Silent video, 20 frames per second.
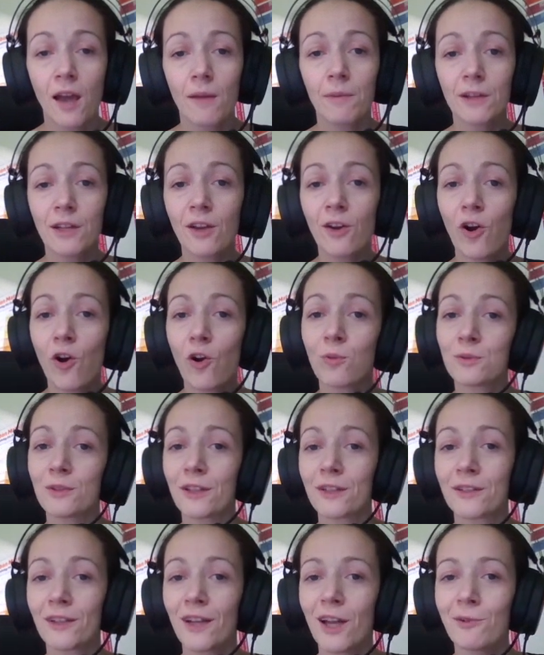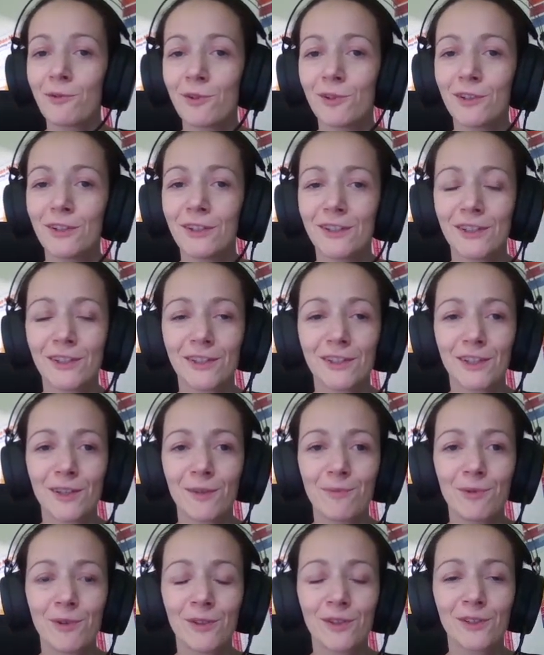but I hope that I will
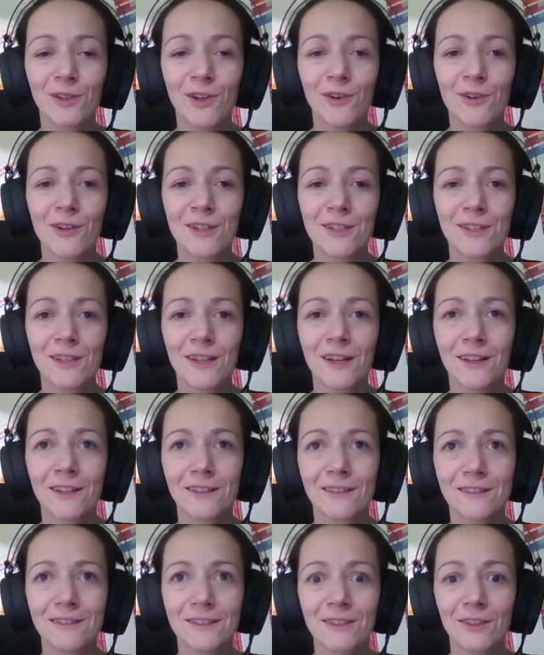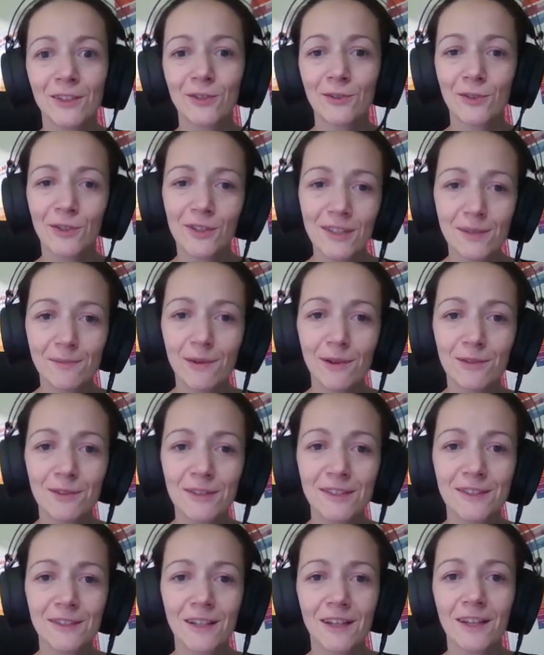keep you encouraged and curious about
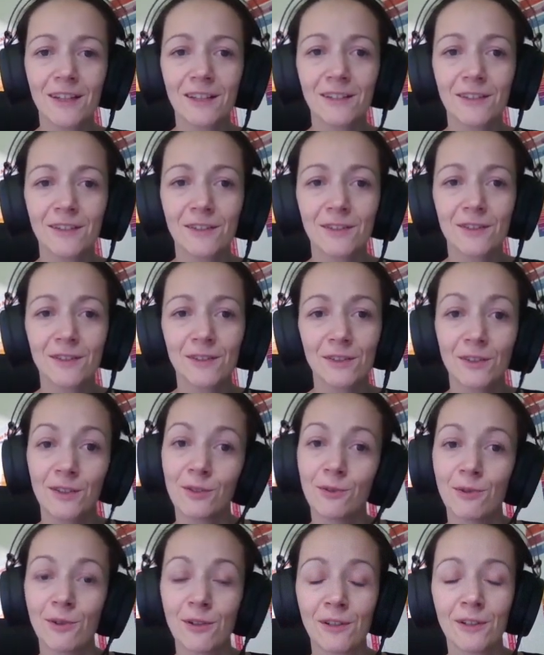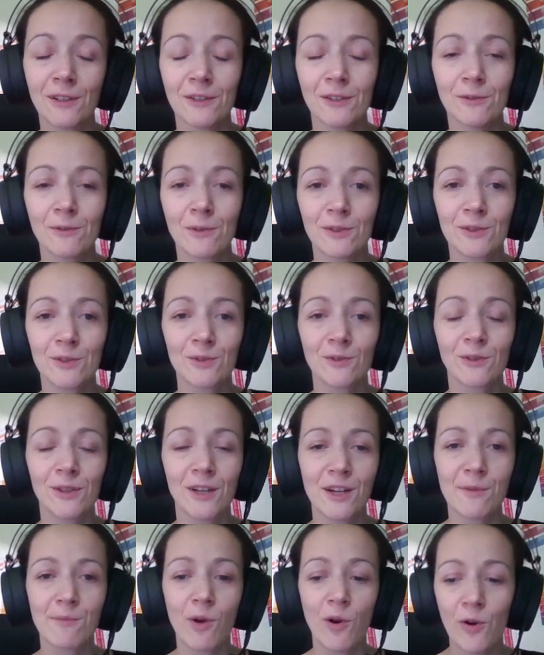it, and you will want to
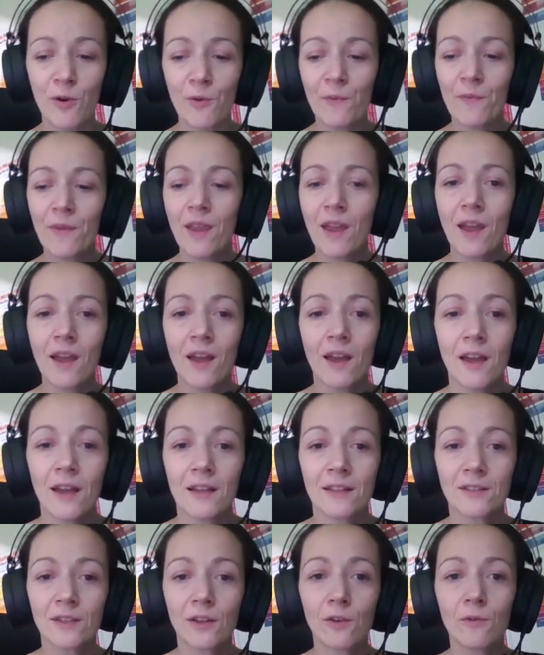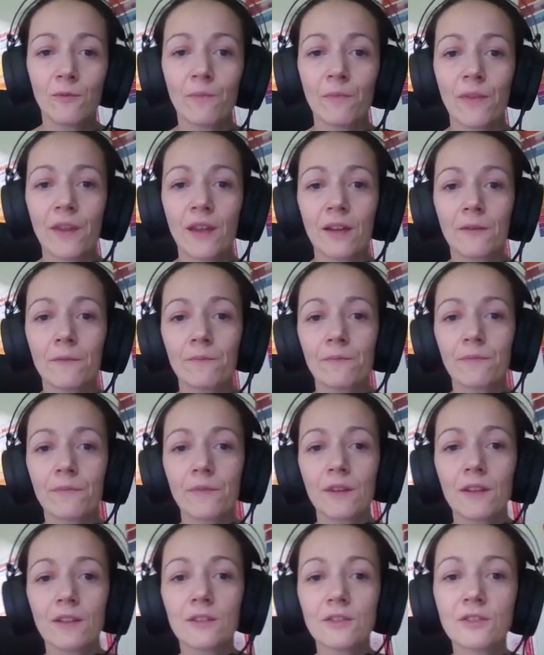learn more. So
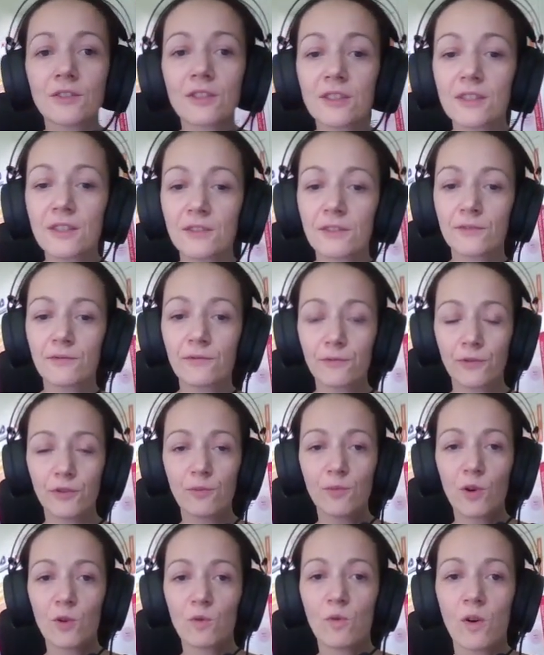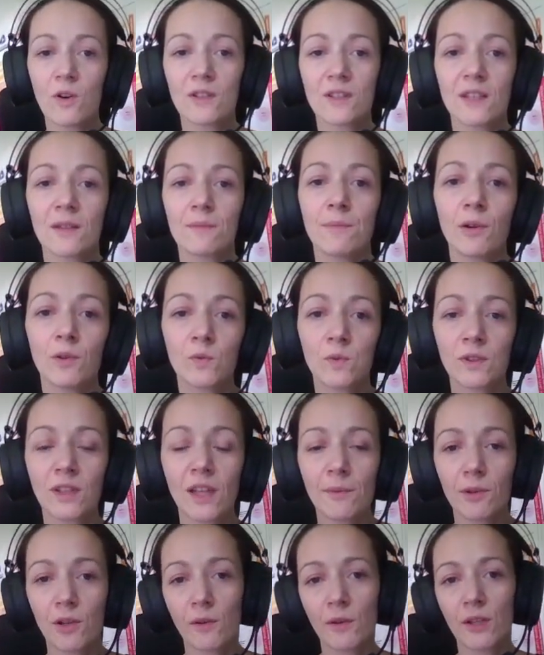just a few more words about what
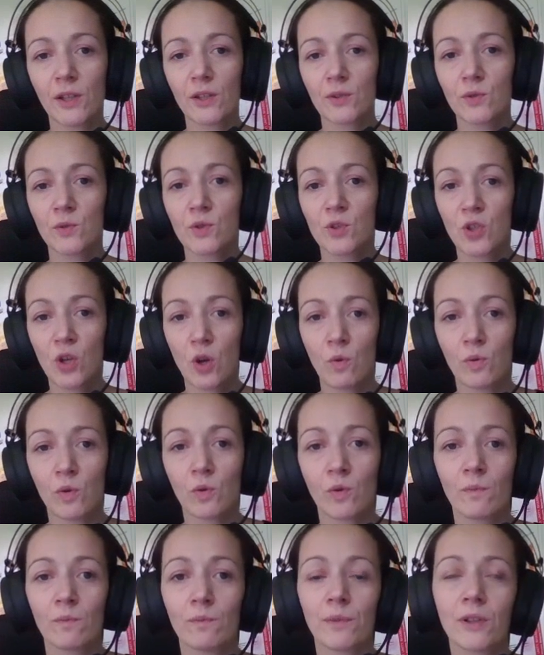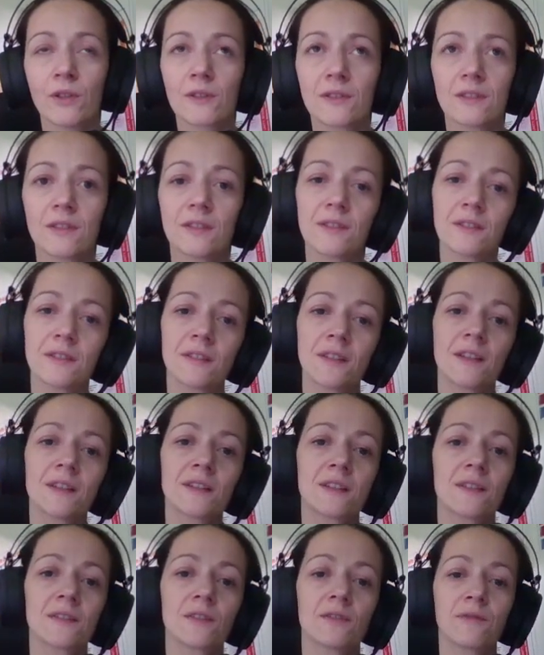I'm going to show you, because this is the
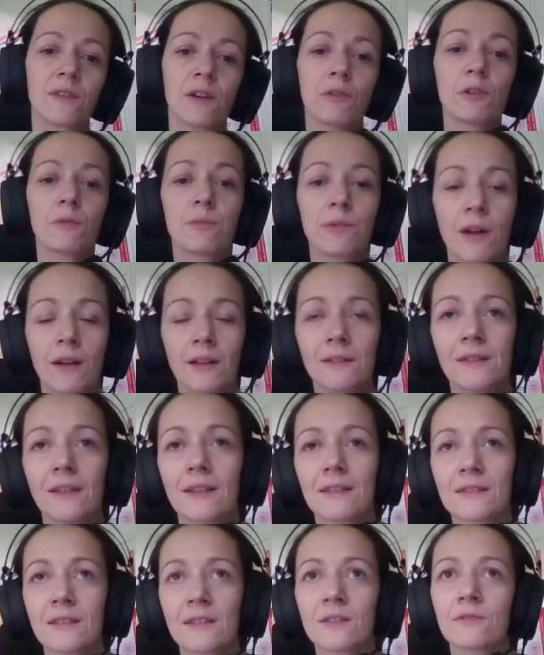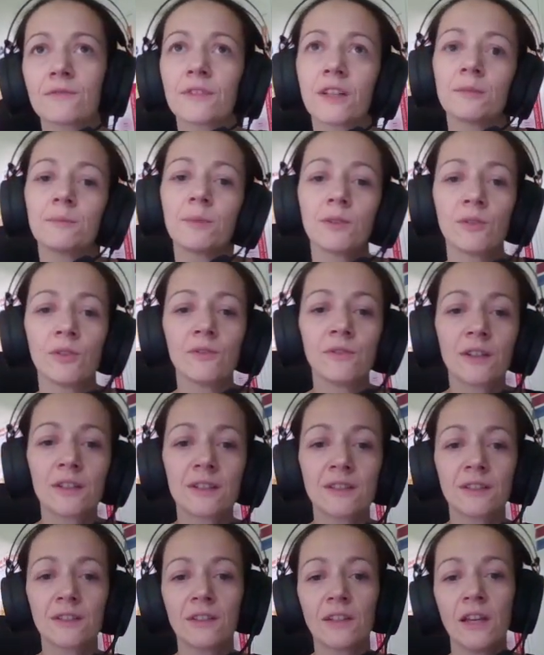essence of our brand, the essence of Kanban
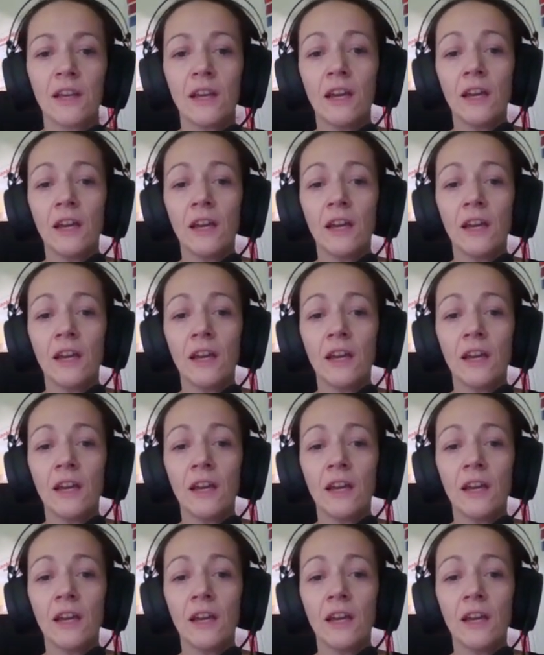University,